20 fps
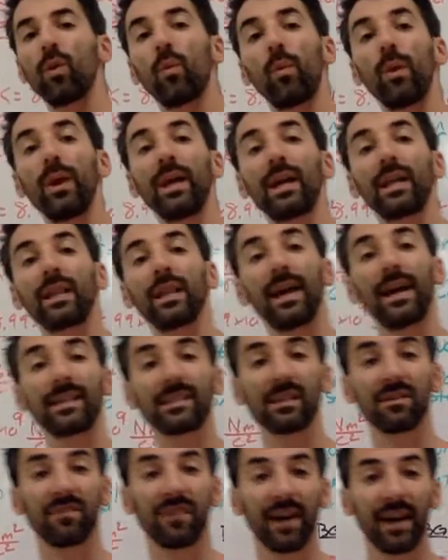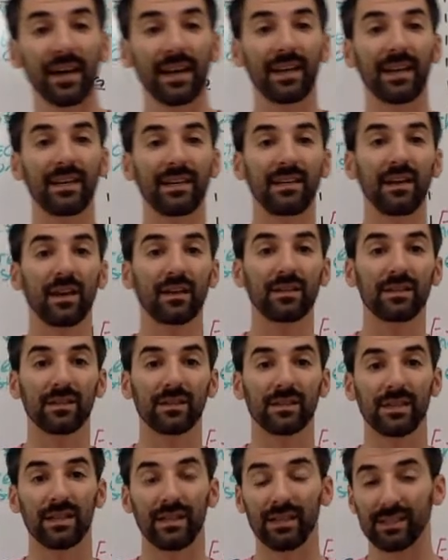We classify
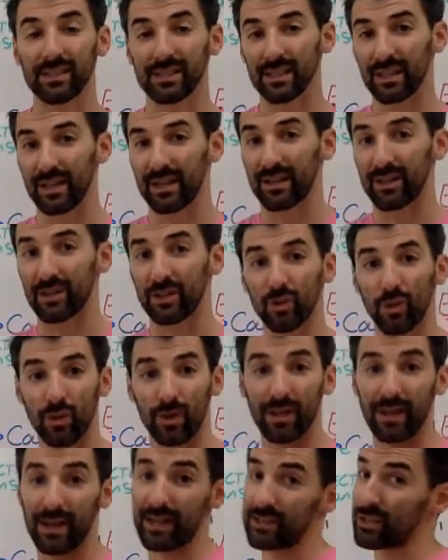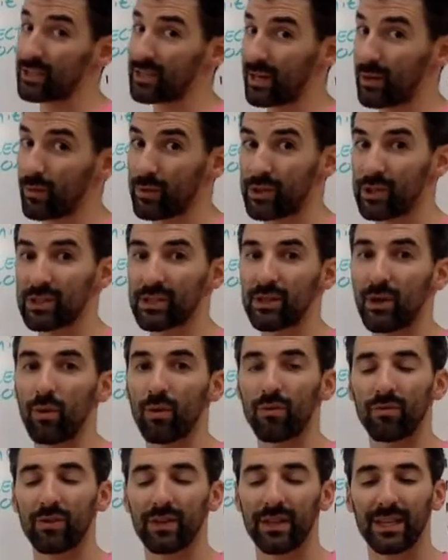conductors and insulators, or like I said, we just
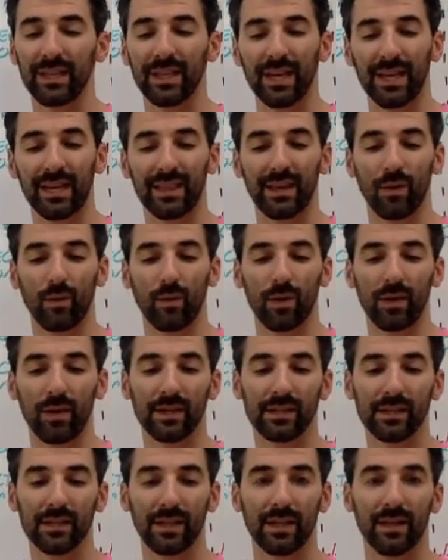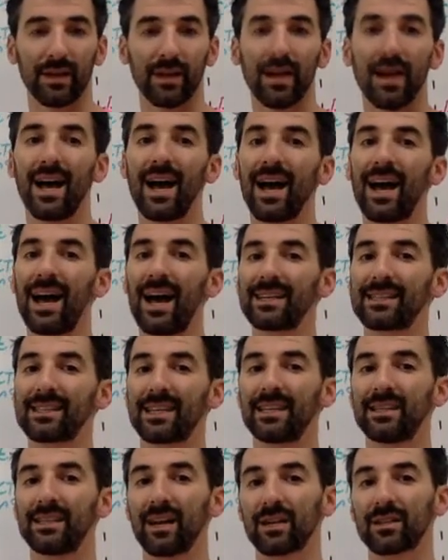don't really like that word insulator, as
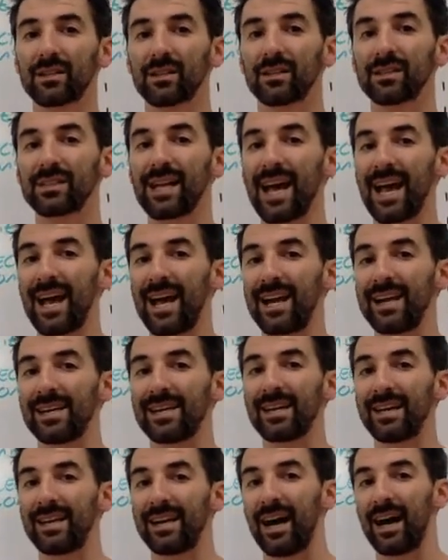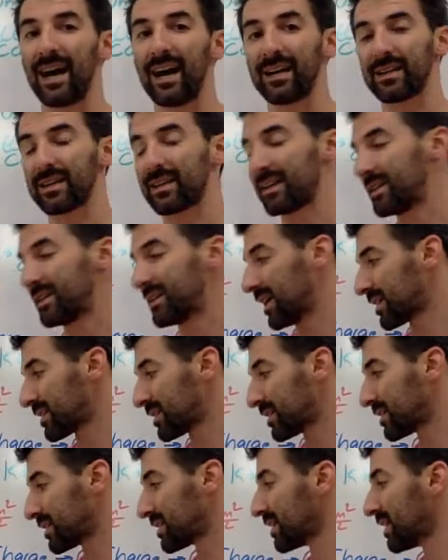conductors and
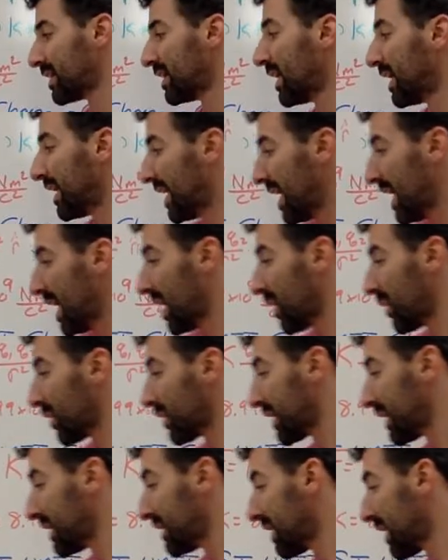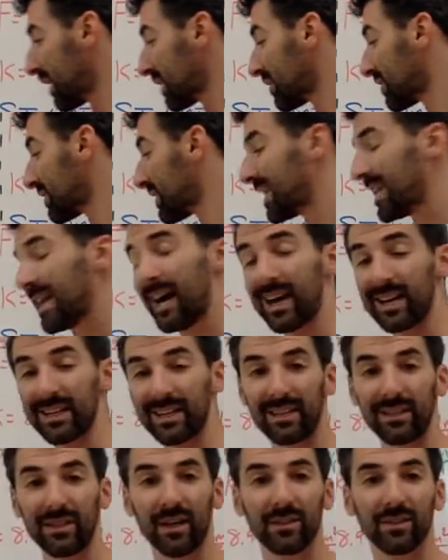non-conductors. Now, conductors and
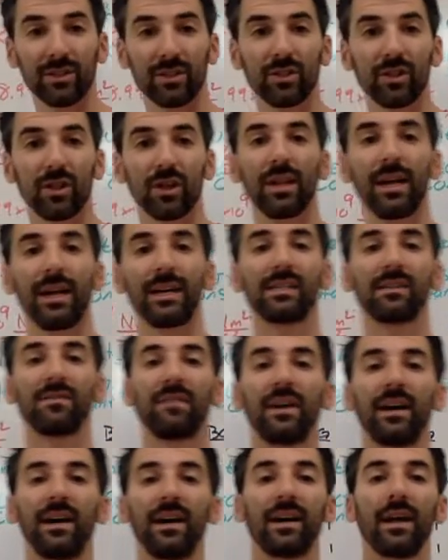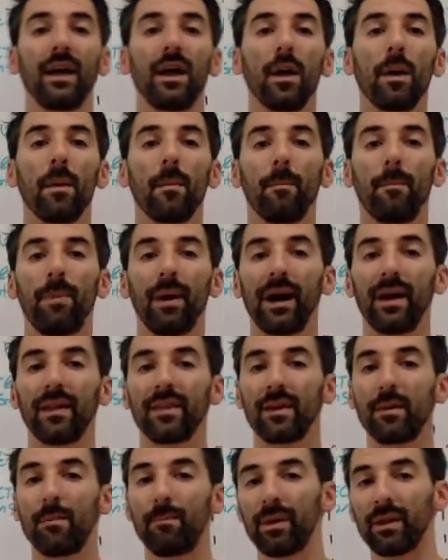non-conductors are classified by
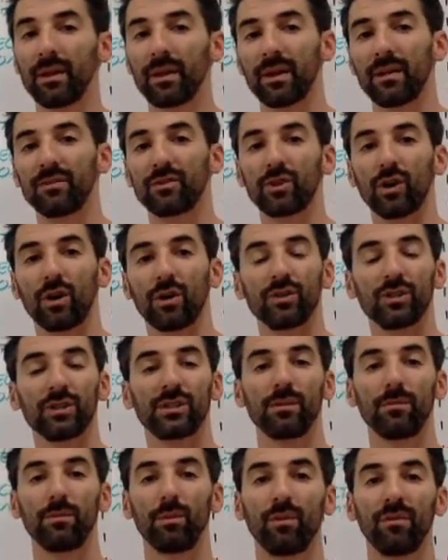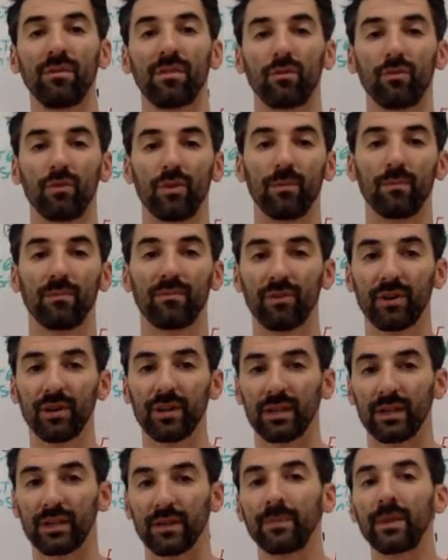the ability of charges to move through them
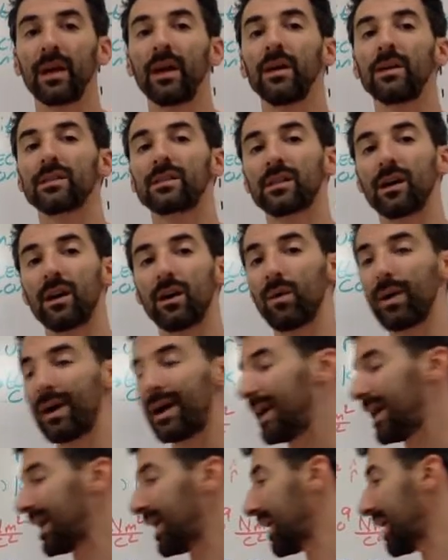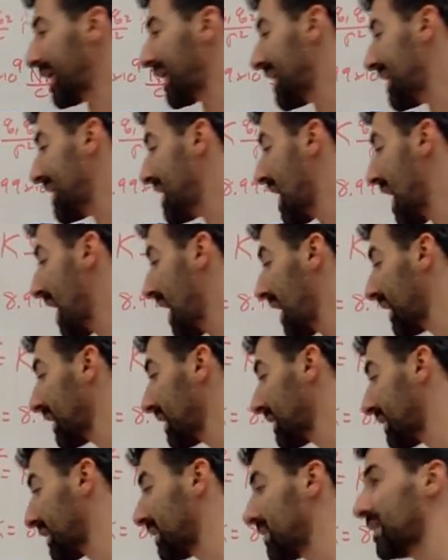freely. So a
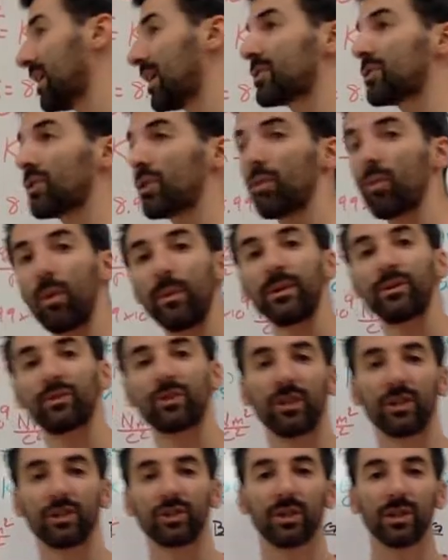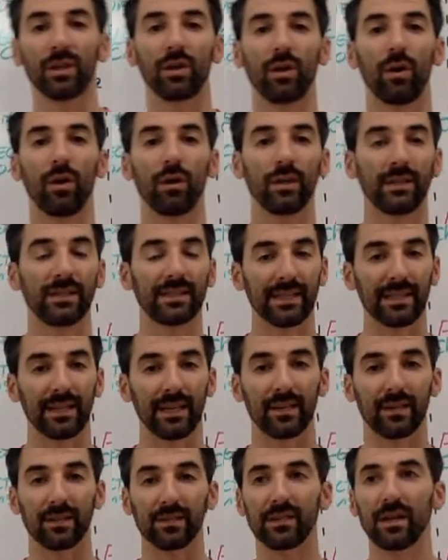non-conductor, or what we traditionally call
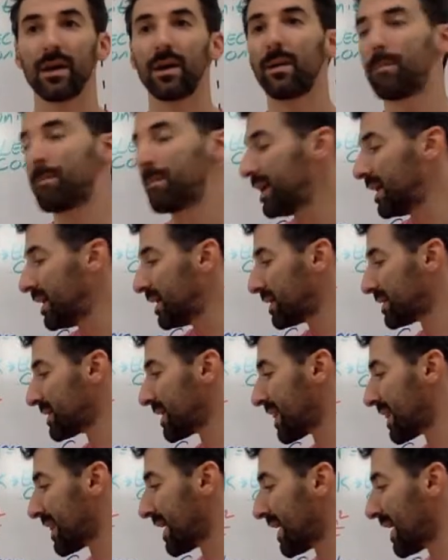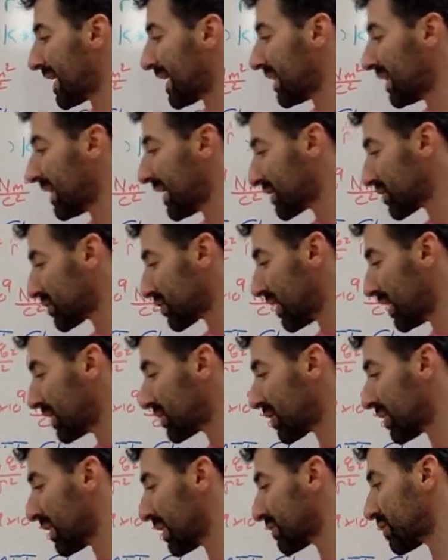insulators, means that
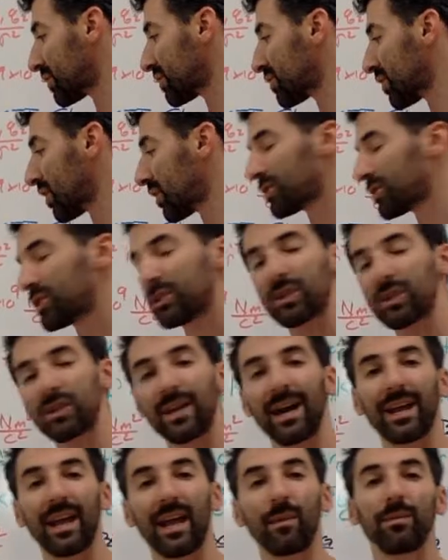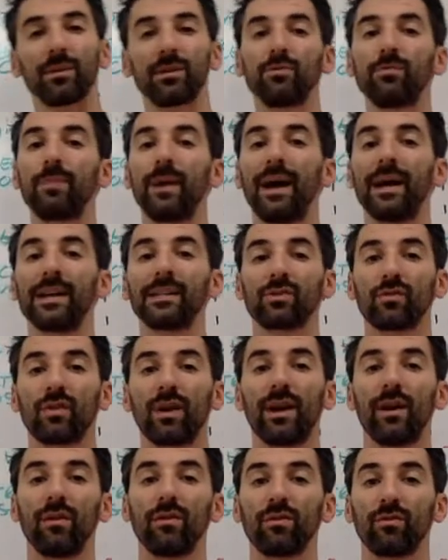electrons or electric charges are not able to pass
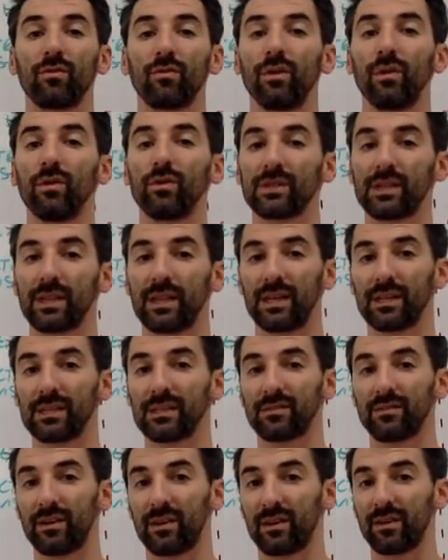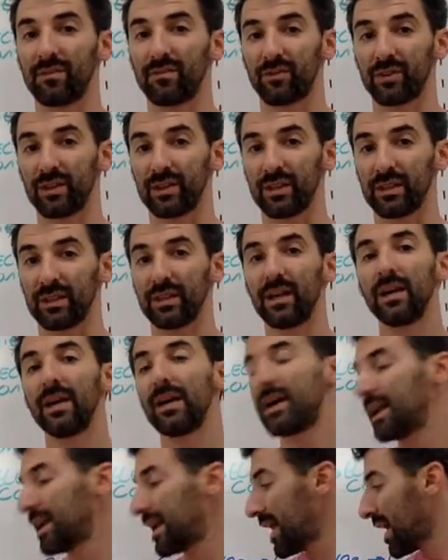around through those things very freely.
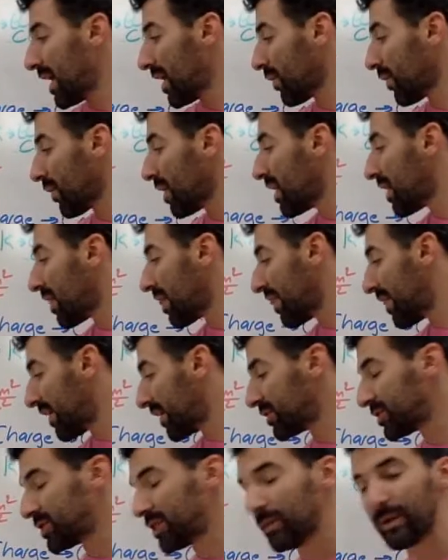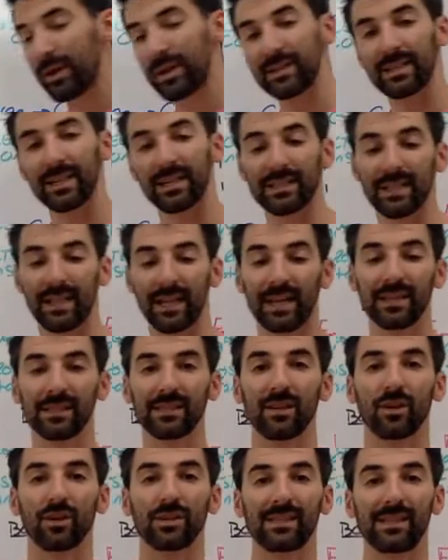Now, there do exist
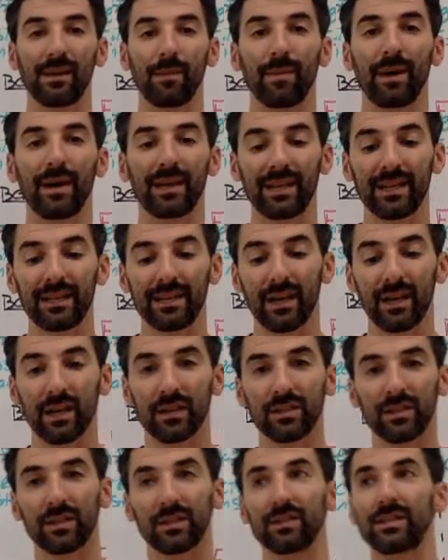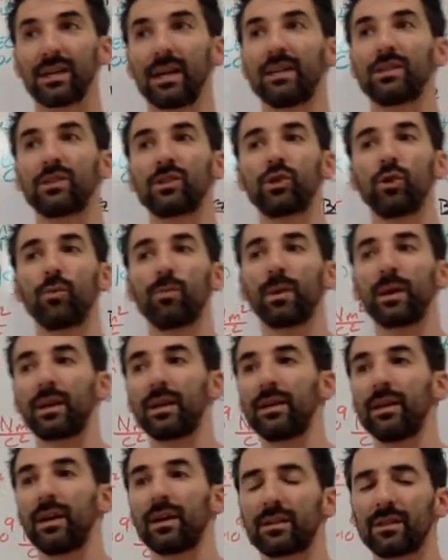things that are semiconductors and
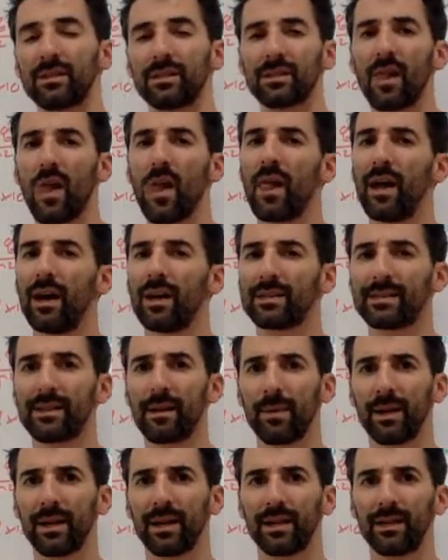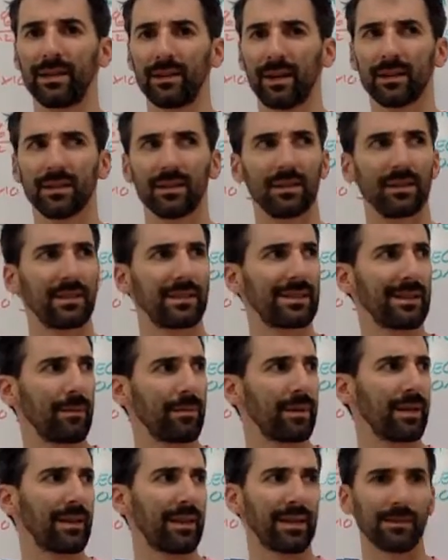superconductors. A semiconductor is
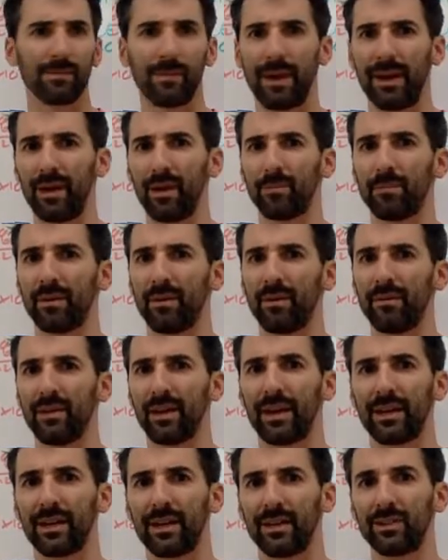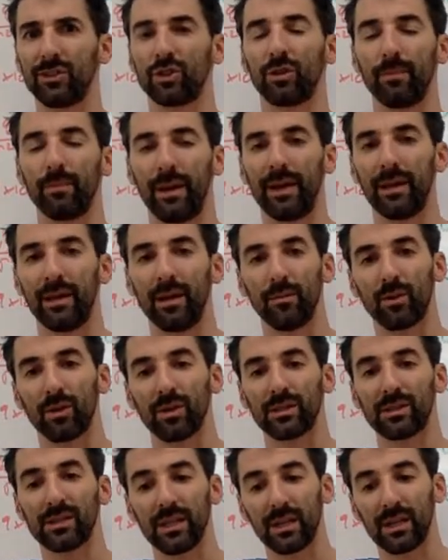something that is made up of like a germanium or
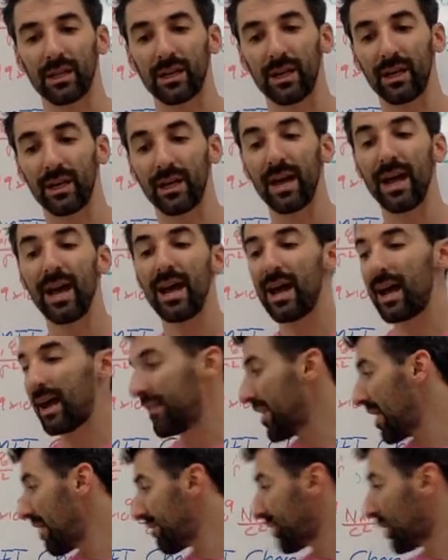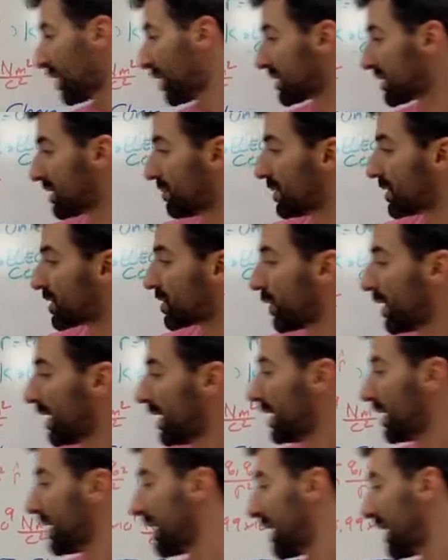a silicon, and that falls in
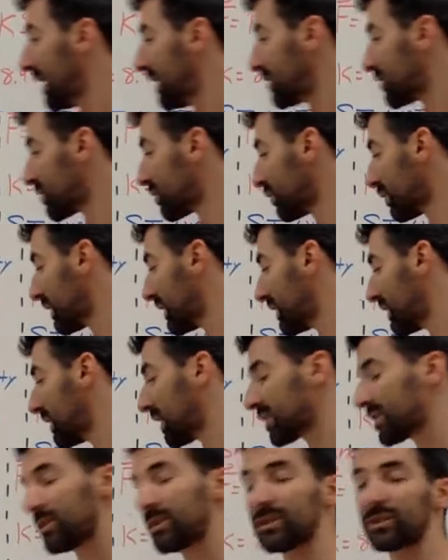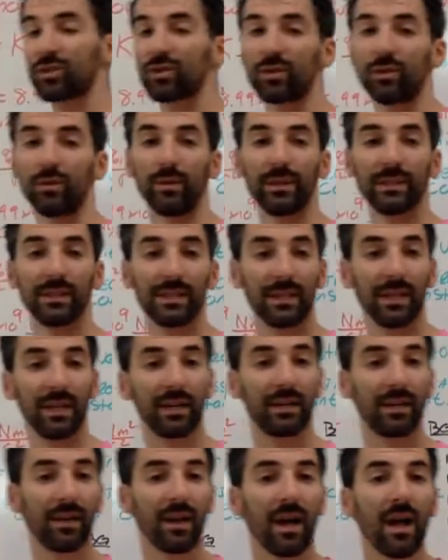between a true conductor and a true
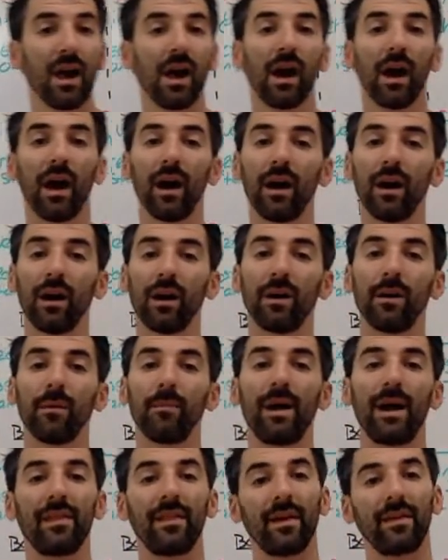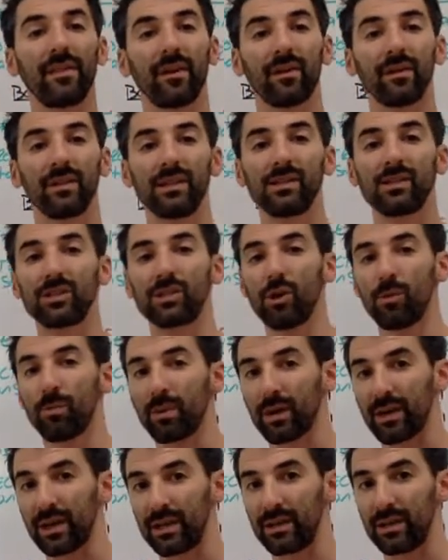insulator. And then there are these
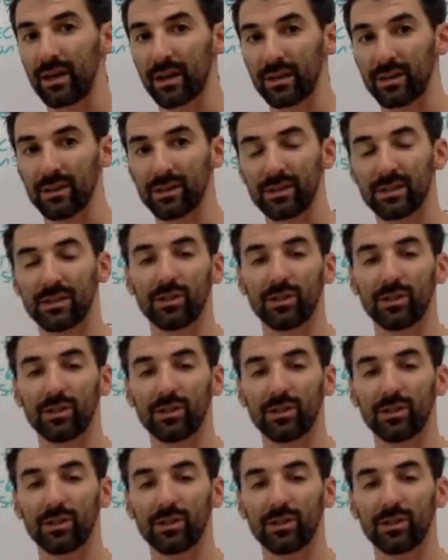superconductors.